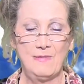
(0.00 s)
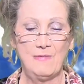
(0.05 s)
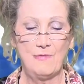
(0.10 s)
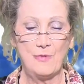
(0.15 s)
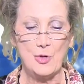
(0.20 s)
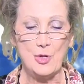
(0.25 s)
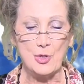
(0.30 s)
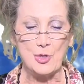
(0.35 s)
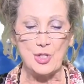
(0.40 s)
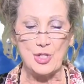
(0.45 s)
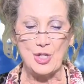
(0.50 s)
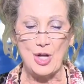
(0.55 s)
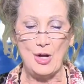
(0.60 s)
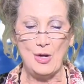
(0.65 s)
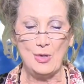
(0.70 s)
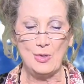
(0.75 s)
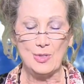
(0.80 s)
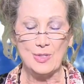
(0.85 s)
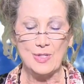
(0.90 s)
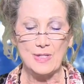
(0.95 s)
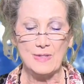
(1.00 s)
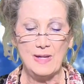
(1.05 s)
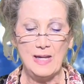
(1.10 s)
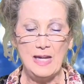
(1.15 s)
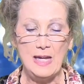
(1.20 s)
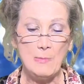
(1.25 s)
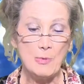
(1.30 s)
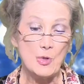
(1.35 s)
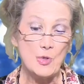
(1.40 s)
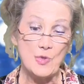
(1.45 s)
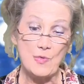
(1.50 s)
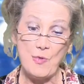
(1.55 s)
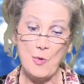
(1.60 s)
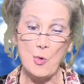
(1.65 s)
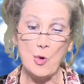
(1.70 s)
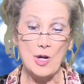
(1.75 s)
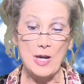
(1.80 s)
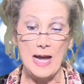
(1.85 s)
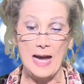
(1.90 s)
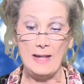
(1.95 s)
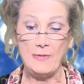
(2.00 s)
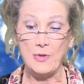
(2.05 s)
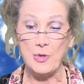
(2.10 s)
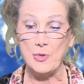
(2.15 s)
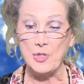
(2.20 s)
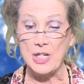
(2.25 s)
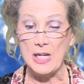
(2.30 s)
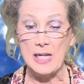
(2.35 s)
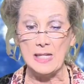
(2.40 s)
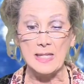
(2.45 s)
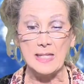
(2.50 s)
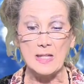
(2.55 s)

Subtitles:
for your souls. Hebrews 4, 9 through 10.